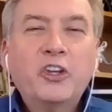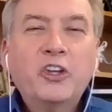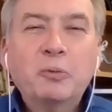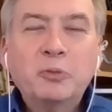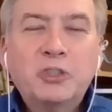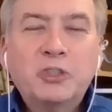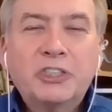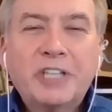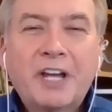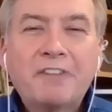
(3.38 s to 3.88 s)

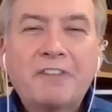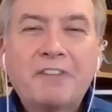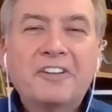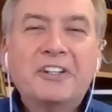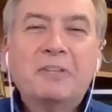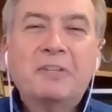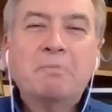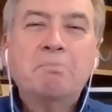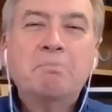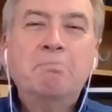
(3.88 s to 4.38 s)

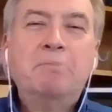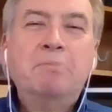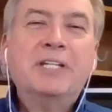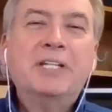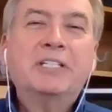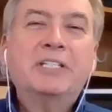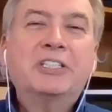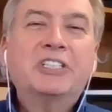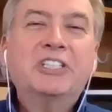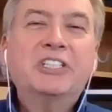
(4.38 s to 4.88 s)
7
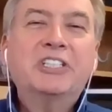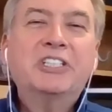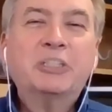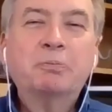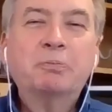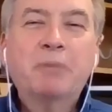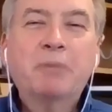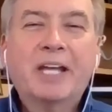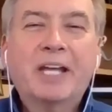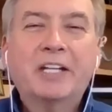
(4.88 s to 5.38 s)
Business
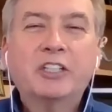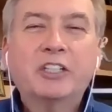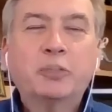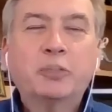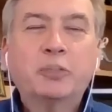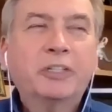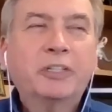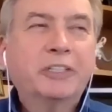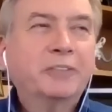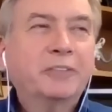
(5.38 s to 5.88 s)

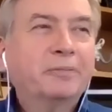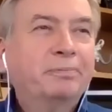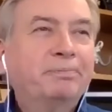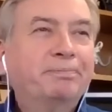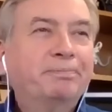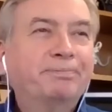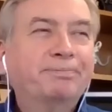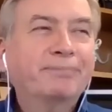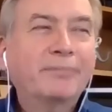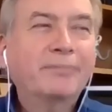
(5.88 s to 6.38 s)
Management.
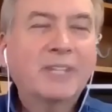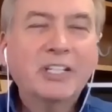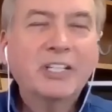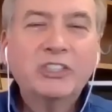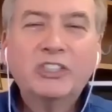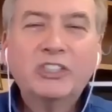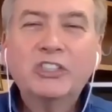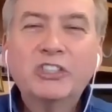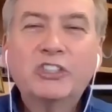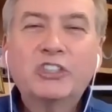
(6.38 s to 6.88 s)

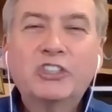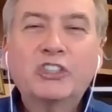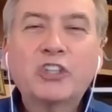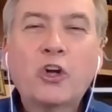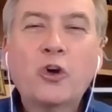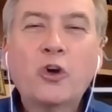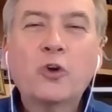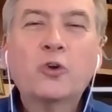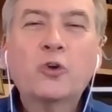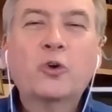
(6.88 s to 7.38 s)
This is
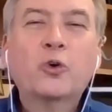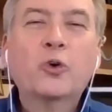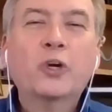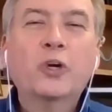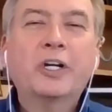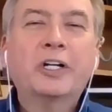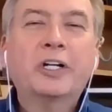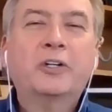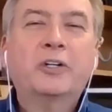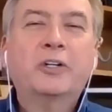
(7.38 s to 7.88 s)
so
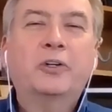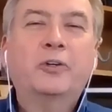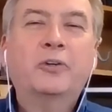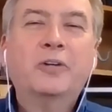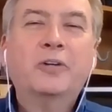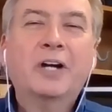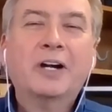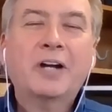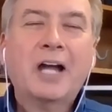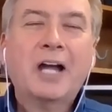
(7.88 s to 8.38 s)
critical,
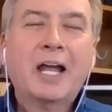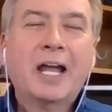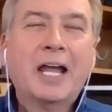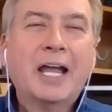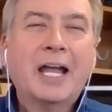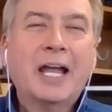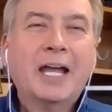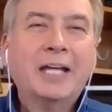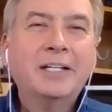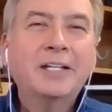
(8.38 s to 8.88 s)

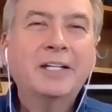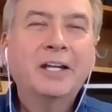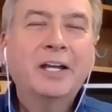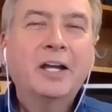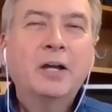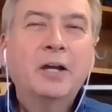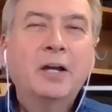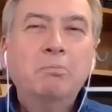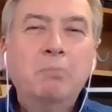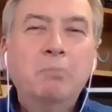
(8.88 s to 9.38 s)
and
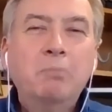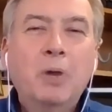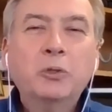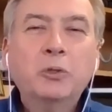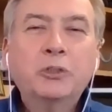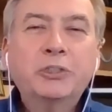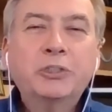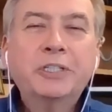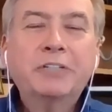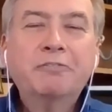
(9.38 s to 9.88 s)

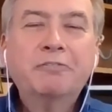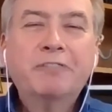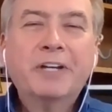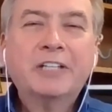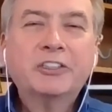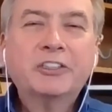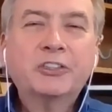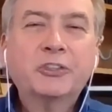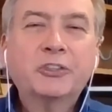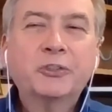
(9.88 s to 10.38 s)
most
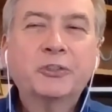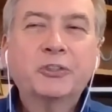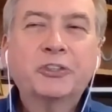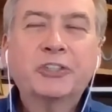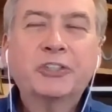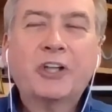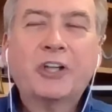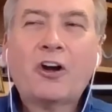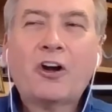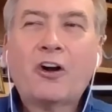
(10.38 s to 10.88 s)

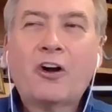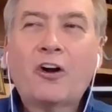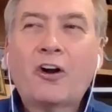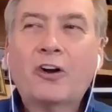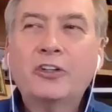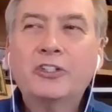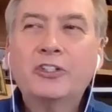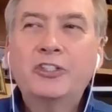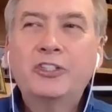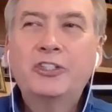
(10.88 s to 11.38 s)
investors
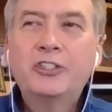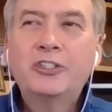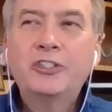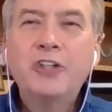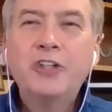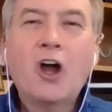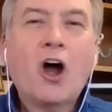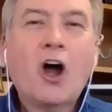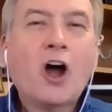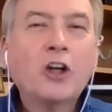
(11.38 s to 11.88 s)
are
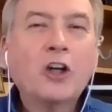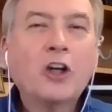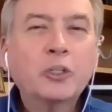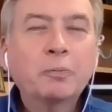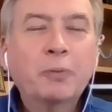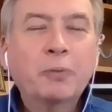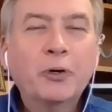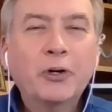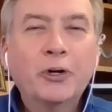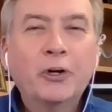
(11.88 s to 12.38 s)

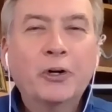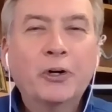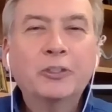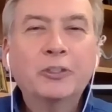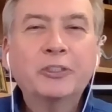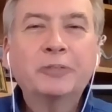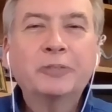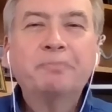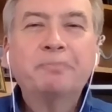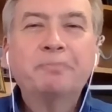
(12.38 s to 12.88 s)

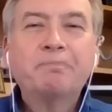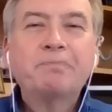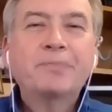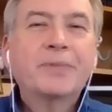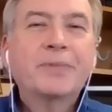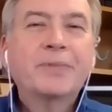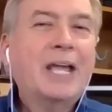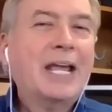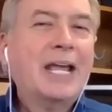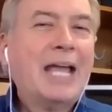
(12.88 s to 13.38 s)
entrepreneurs.
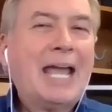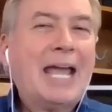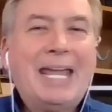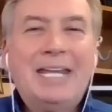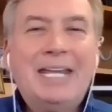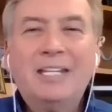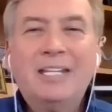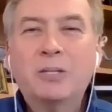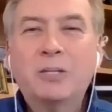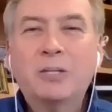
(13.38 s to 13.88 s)
They
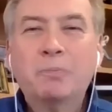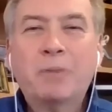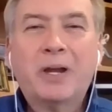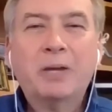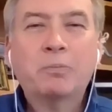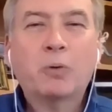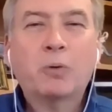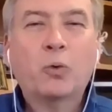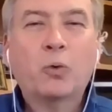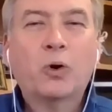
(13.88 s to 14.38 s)
hate the
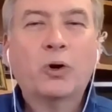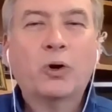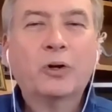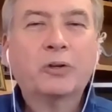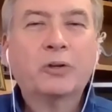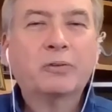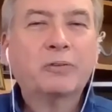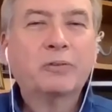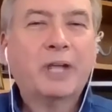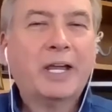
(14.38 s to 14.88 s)
paperwork,
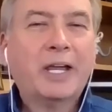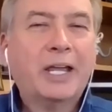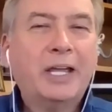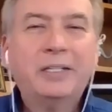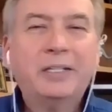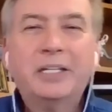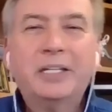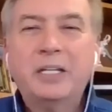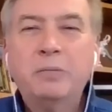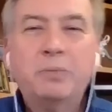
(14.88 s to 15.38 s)
they
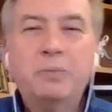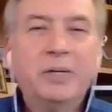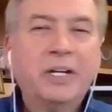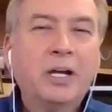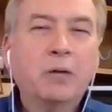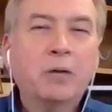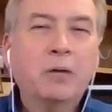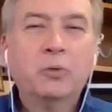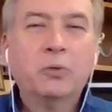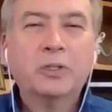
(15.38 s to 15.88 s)
hate keeping
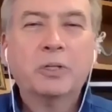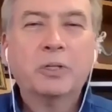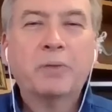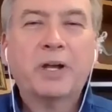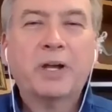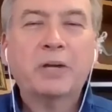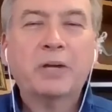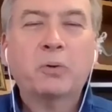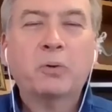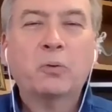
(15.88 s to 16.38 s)
up with the
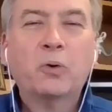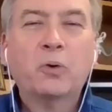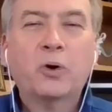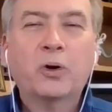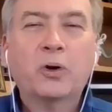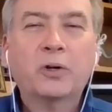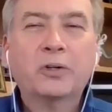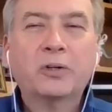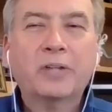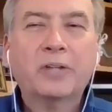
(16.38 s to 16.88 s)

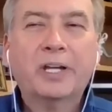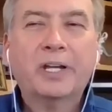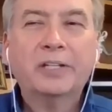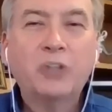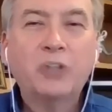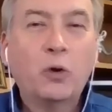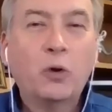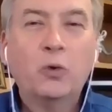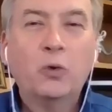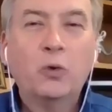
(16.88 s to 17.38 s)
paperwork, they
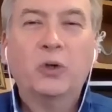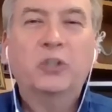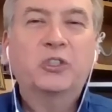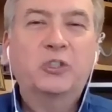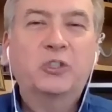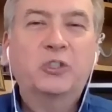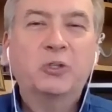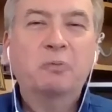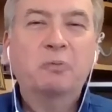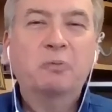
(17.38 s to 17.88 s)
don't want
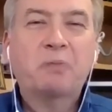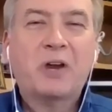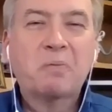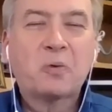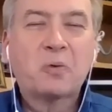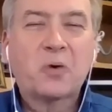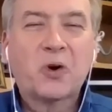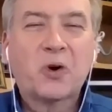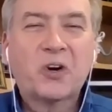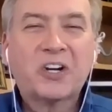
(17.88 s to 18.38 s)
to do
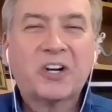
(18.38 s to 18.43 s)
paperwork.